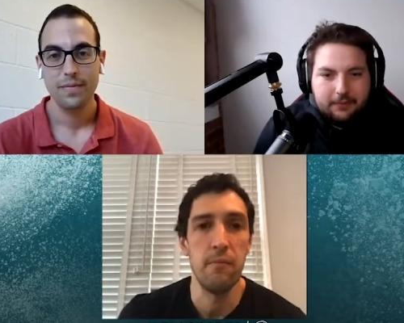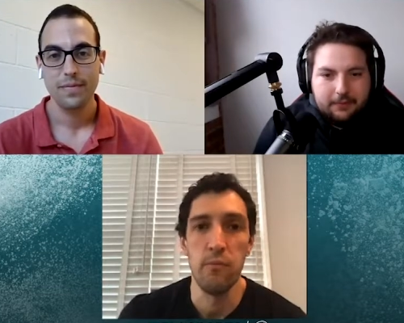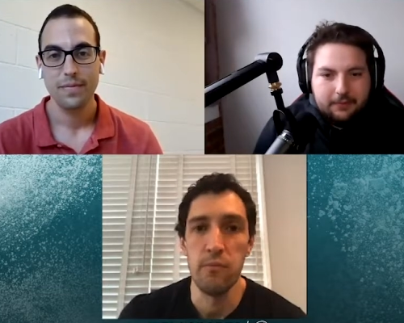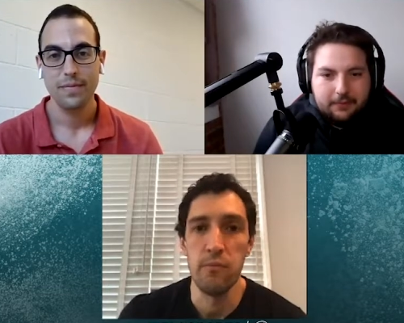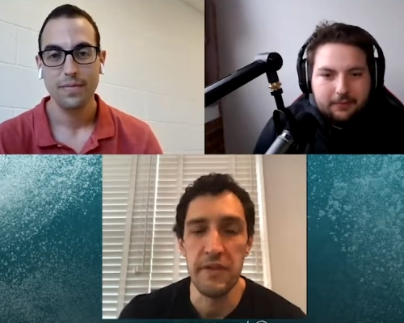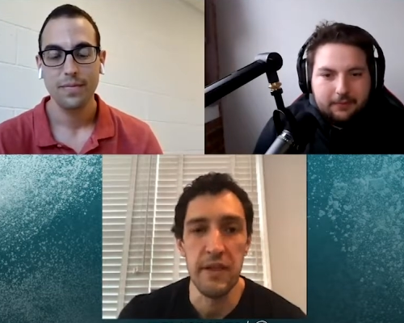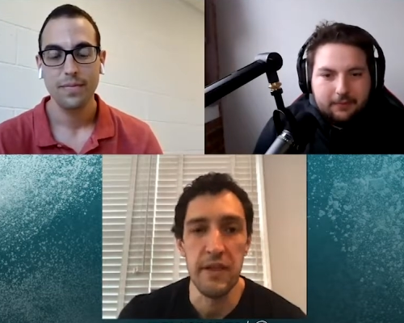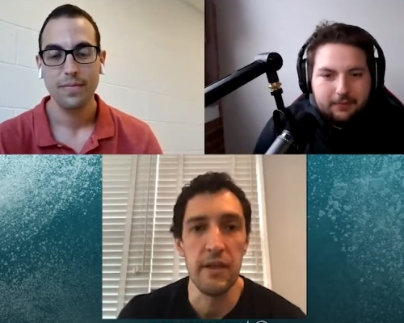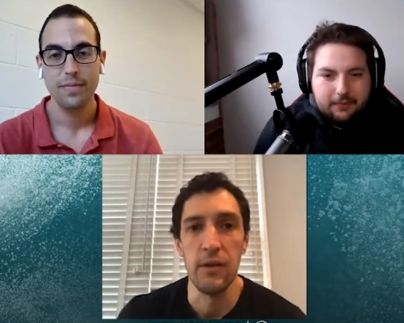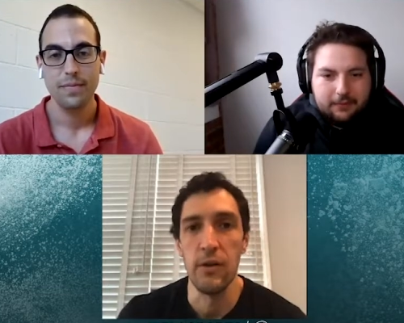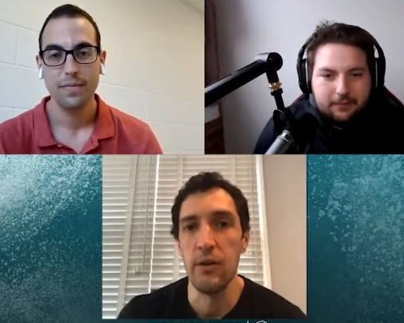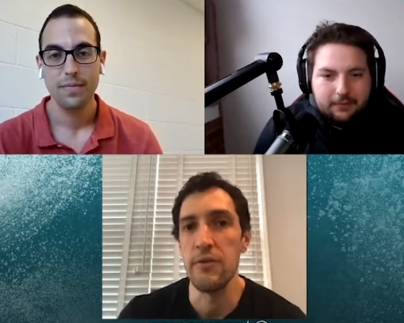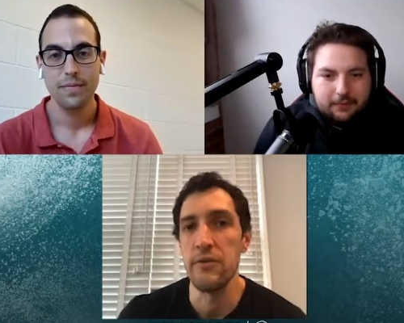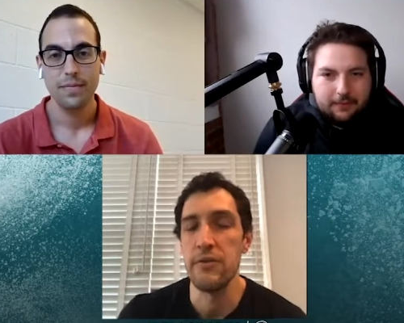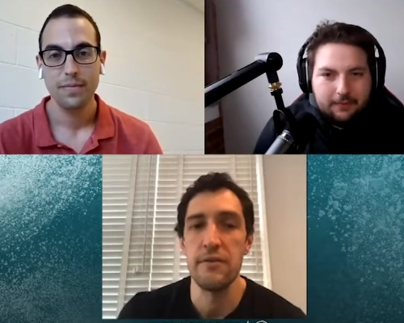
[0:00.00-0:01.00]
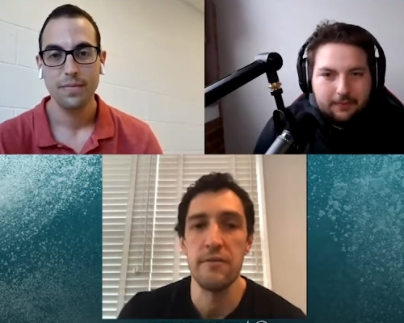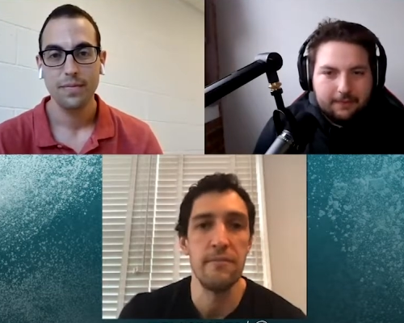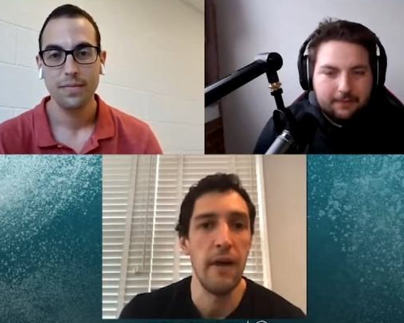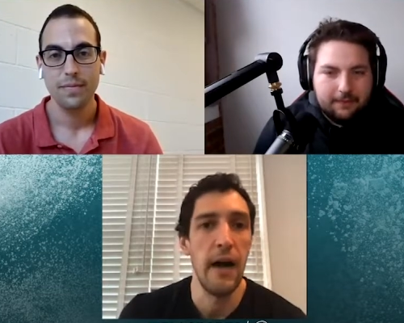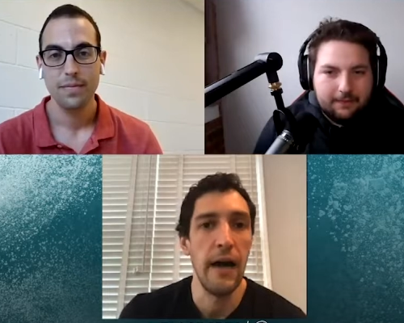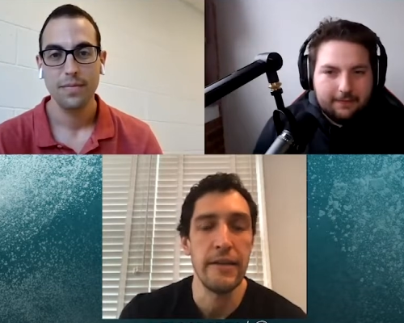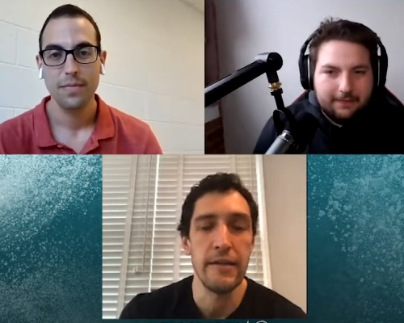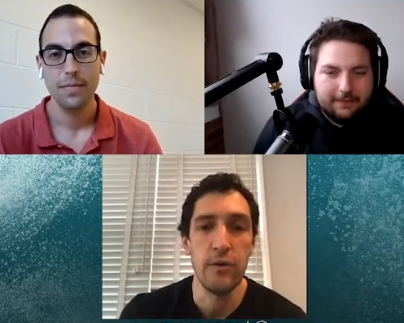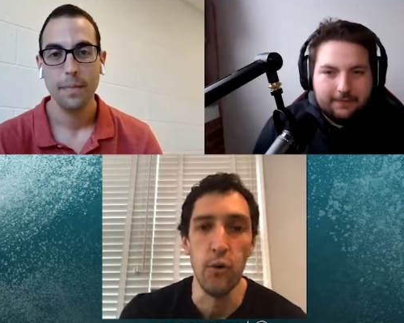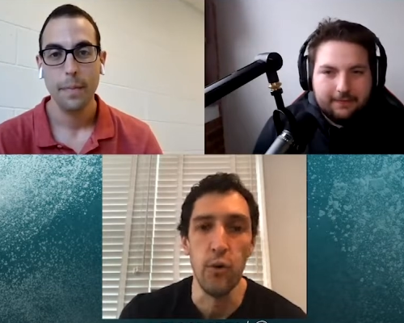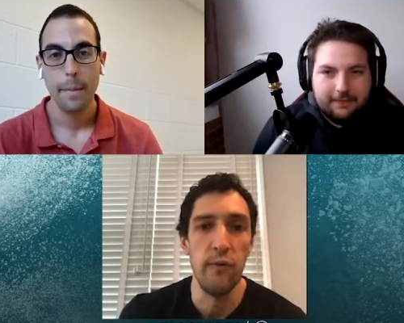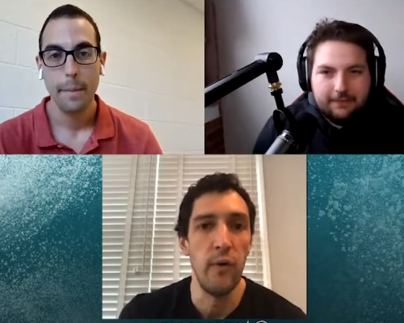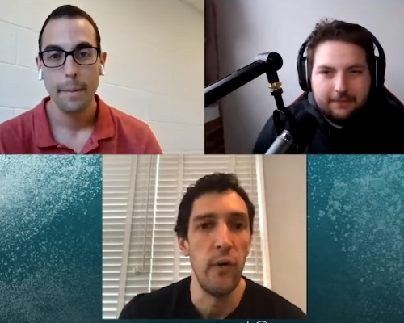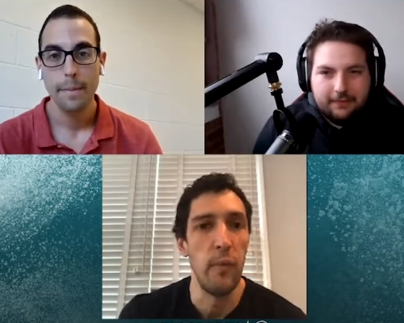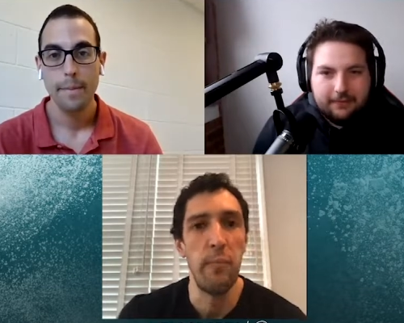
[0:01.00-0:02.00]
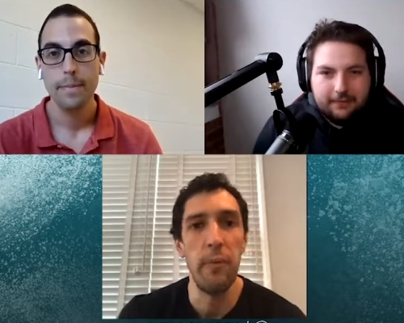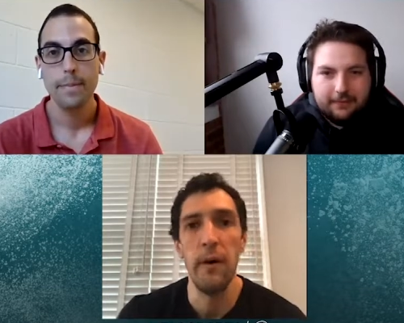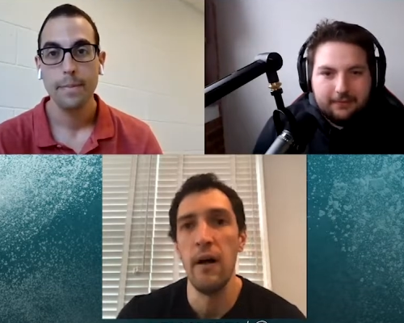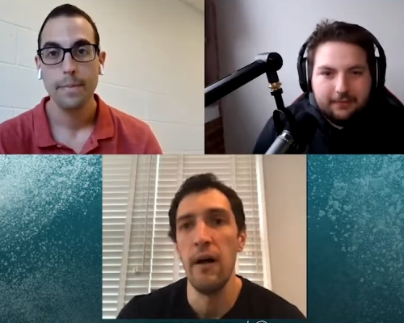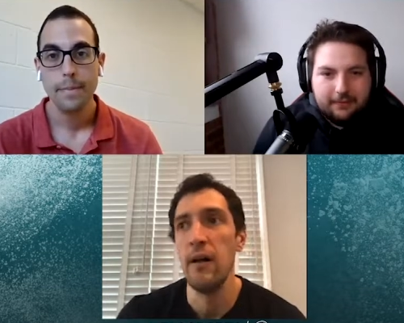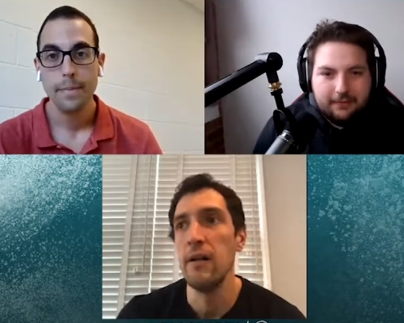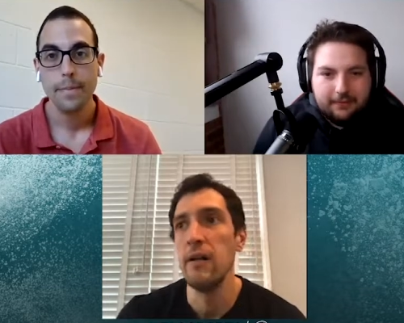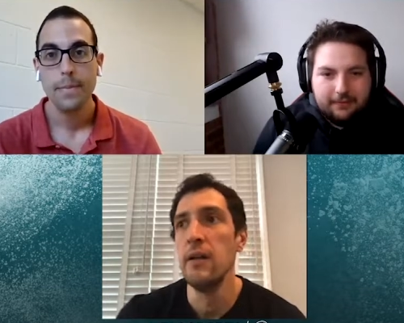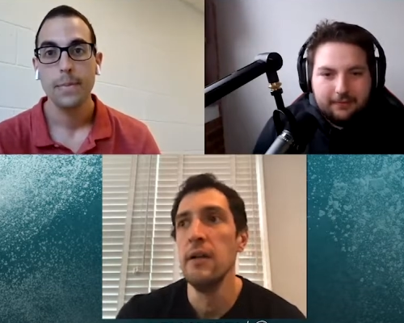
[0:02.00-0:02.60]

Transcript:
Speaker 1: Steelers, high school football.